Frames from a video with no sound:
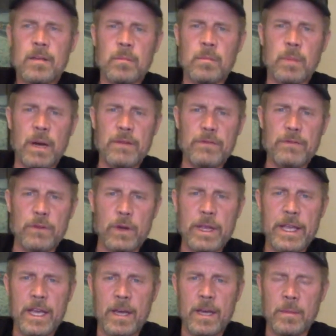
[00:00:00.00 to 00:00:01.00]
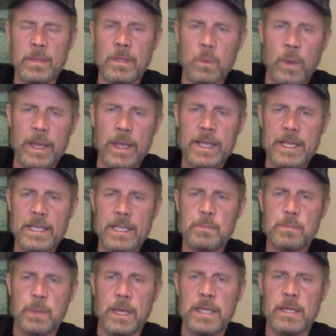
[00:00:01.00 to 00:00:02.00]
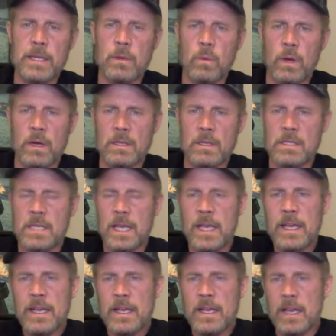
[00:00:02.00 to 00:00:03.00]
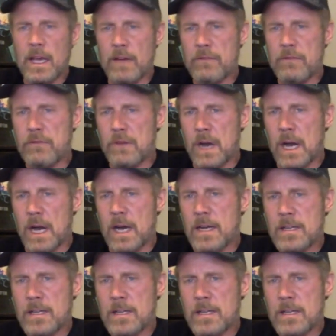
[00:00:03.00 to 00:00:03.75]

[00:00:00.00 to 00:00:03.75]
but for him and the way he explained it was, if the